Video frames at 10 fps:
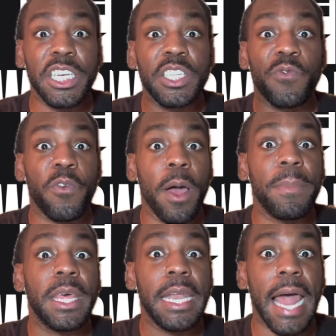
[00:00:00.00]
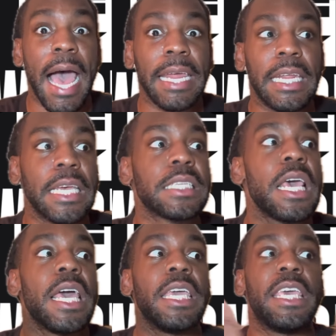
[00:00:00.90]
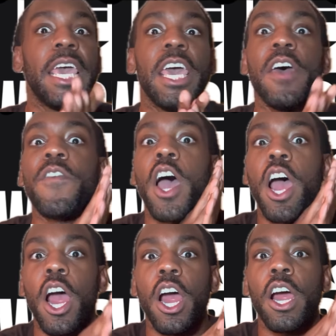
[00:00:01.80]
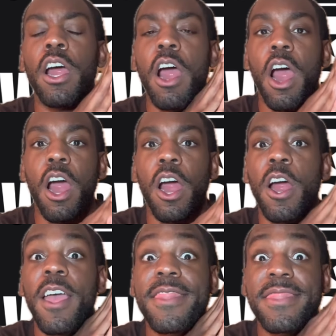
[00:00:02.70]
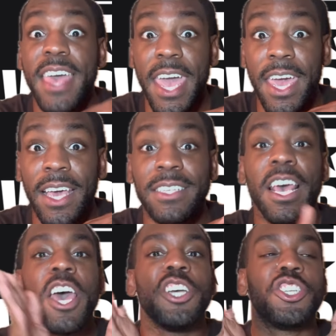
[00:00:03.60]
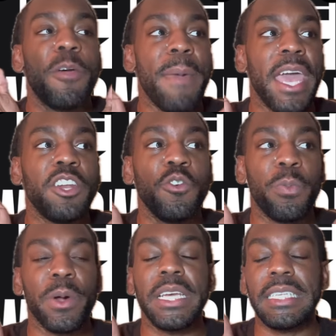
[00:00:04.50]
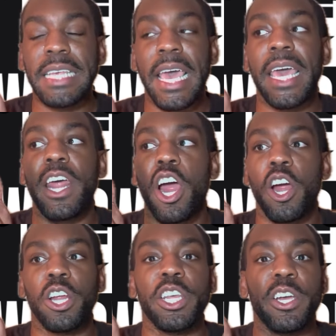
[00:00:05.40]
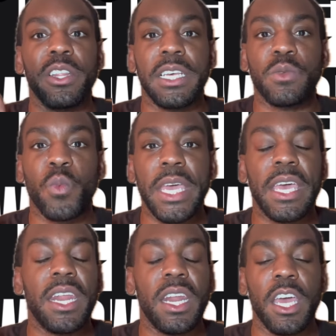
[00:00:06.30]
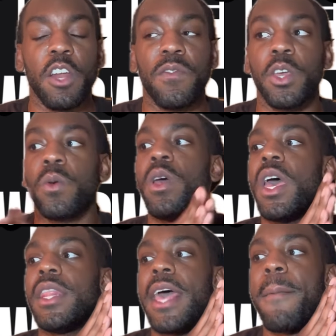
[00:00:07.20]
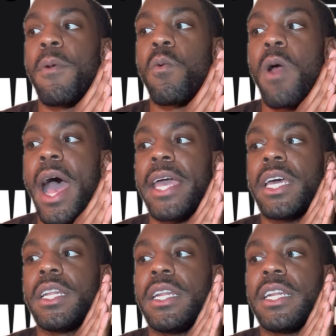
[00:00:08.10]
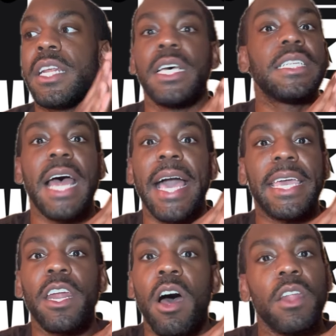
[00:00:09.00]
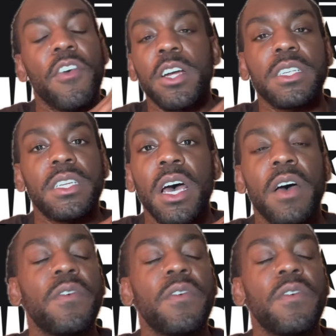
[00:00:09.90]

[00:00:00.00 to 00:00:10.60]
from the 90s. Give her her things. Jermaine Dupri said earlier this week in an interview that Mariah does not get all of her stuff.